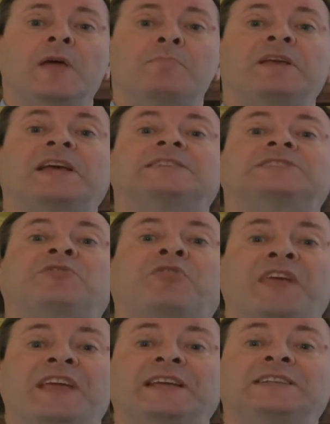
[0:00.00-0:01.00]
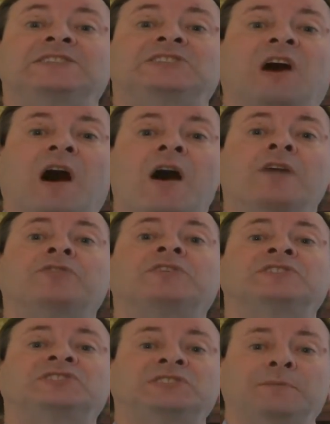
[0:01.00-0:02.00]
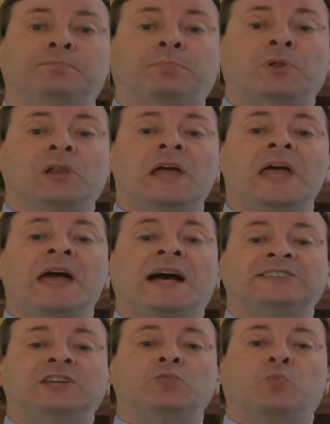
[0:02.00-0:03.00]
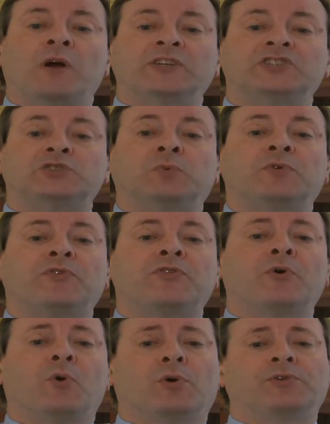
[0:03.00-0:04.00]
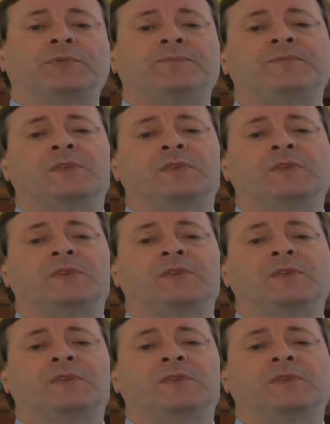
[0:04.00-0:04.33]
because things aren't as simple as it once was thought.